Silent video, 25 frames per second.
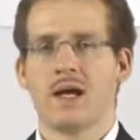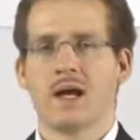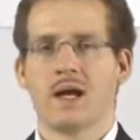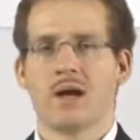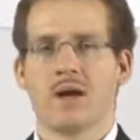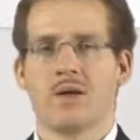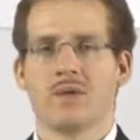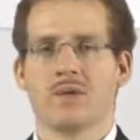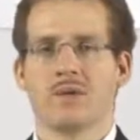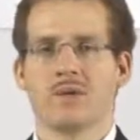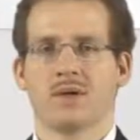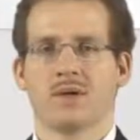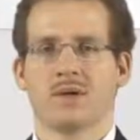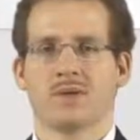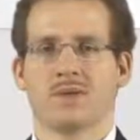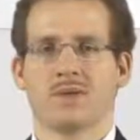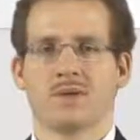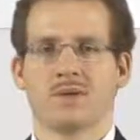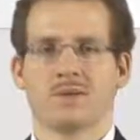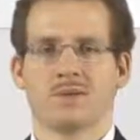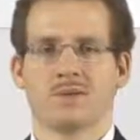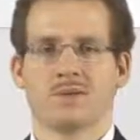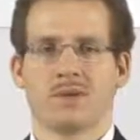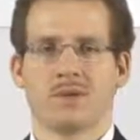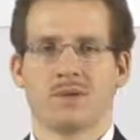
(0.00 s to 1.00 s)
It
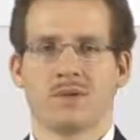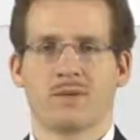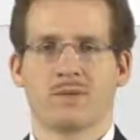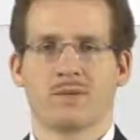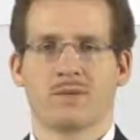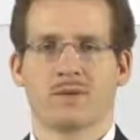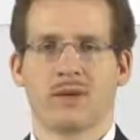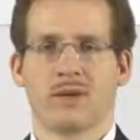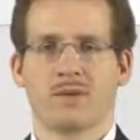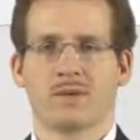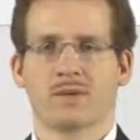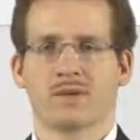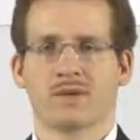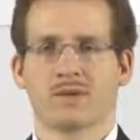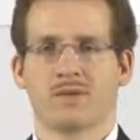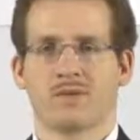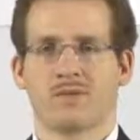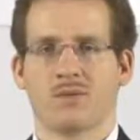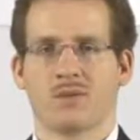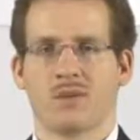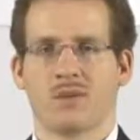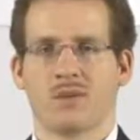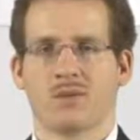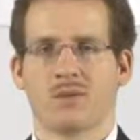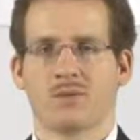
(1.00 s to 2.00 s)
was very famous
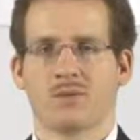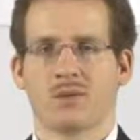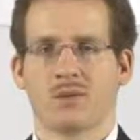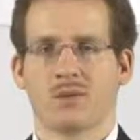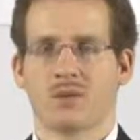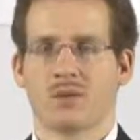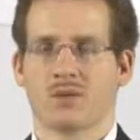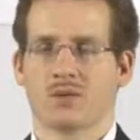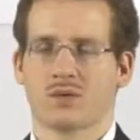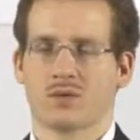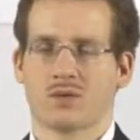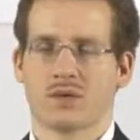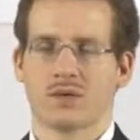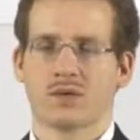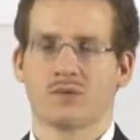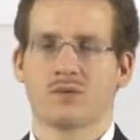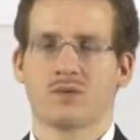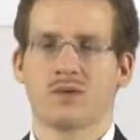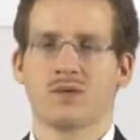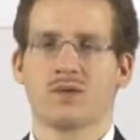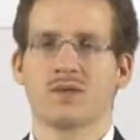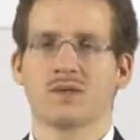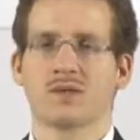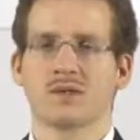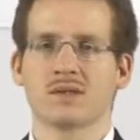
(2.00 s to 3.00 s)
for so-called
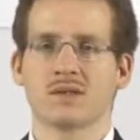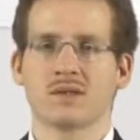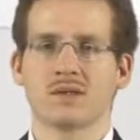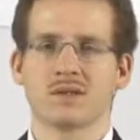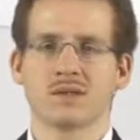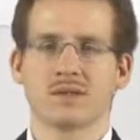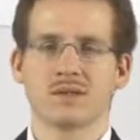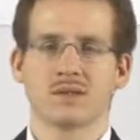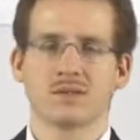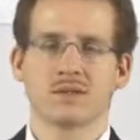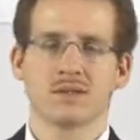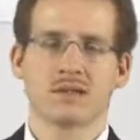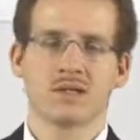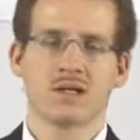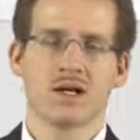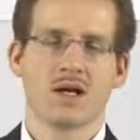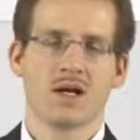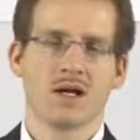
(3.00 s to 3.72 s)
transputer systems.